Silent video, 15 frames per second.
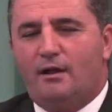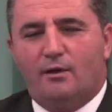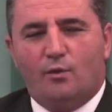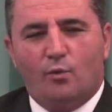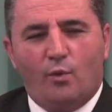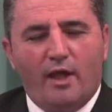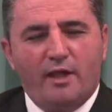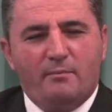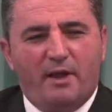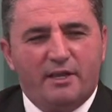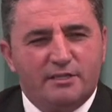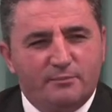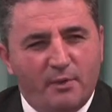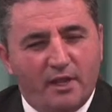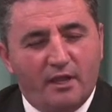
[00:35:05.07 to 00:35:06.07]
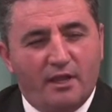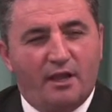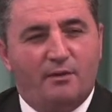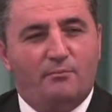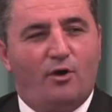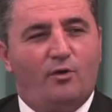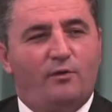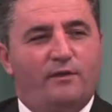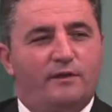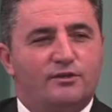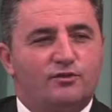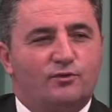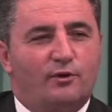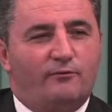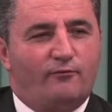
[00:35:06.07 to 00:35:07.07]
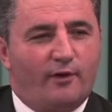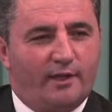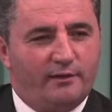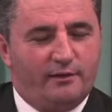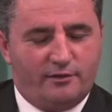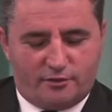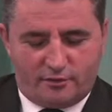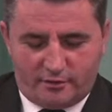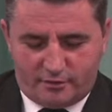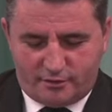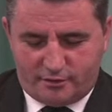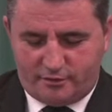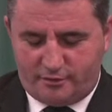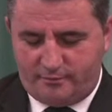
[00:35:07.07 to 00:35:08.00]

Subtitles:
Why am I speaking about this to a friendly church?